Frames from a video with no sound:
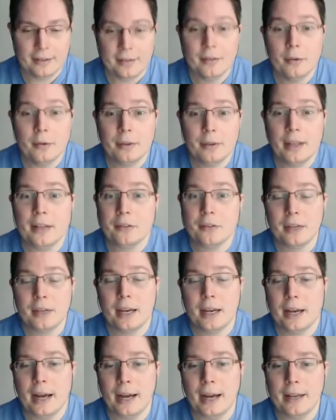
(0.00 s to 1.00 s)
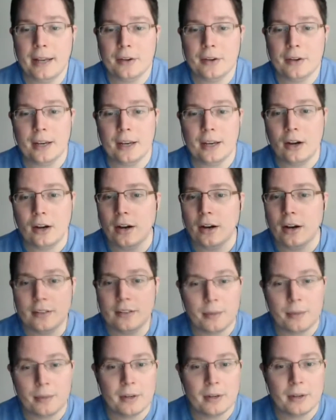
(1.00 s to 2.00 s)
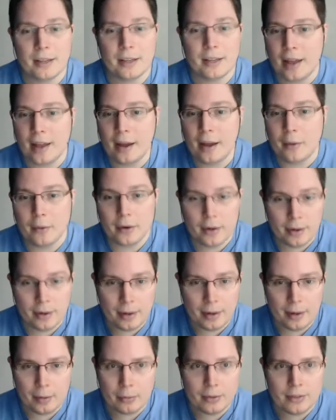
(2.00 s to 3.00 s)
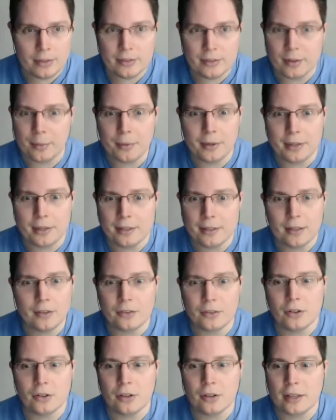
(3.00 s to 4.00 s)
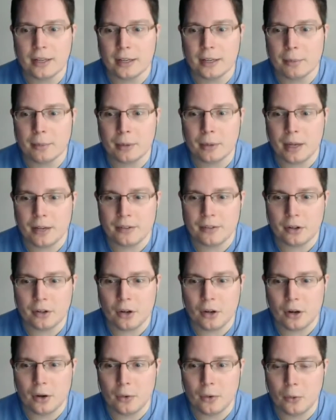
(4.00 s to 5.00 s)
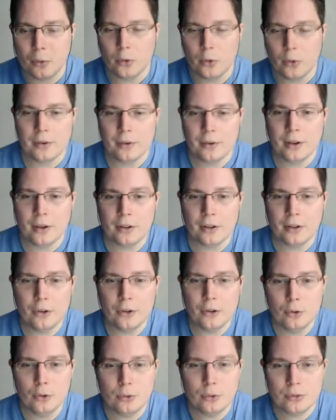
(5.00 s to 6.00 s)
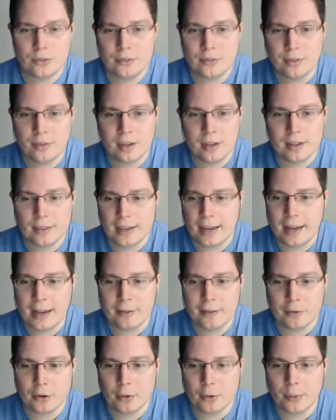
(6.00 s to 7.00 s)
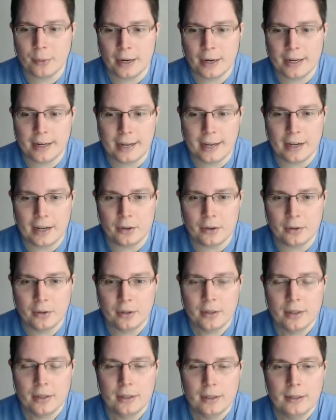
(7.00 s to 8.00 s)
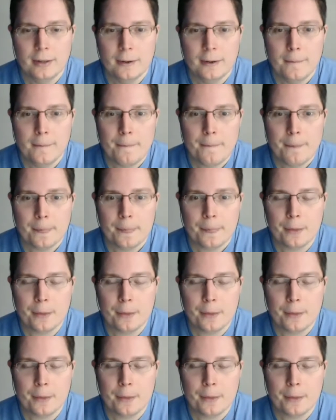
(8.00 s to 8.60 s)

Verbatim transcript: that's yeah. I either get caught on something like that where I, I read something that doesn't look like it applies at all, or on the news thing they have on the right now. Mm-hmm.